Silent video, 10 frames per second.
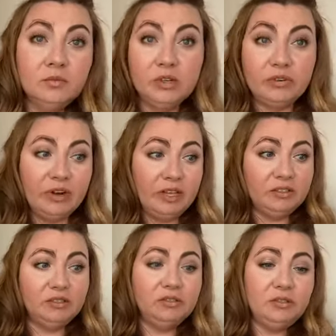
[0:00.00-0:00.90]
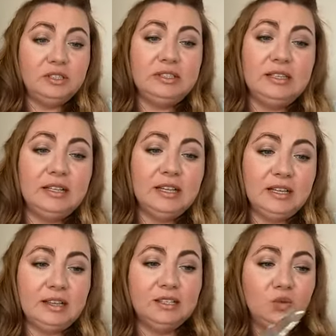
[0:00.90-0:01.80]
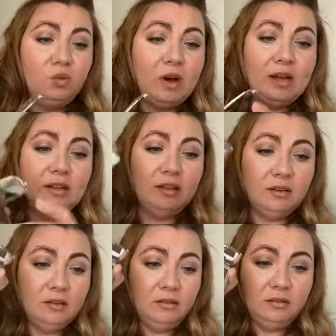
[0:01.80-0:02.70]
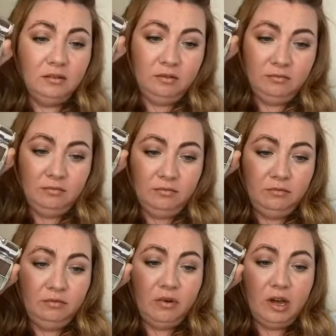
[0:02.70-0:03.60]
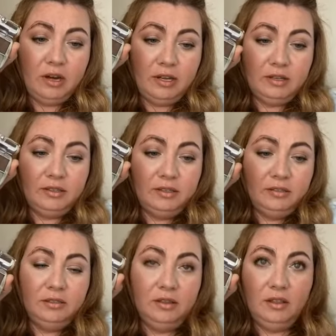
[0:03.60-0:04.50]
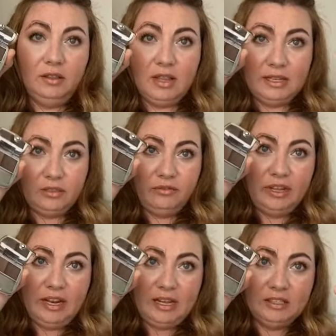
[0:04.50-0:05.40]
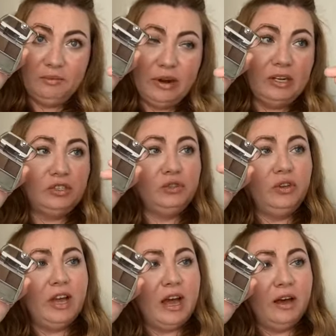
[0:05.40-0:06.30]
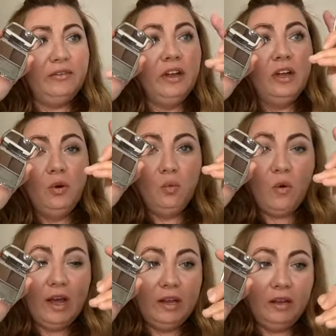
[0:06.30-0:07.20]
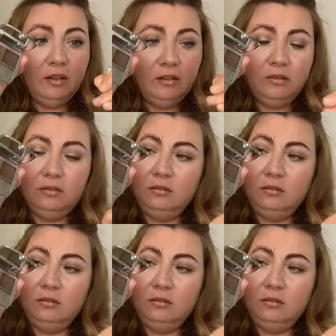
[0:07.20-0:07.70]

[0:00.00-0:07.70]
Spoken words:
we create. So do you see like this one product that already has a brush? So you have 1,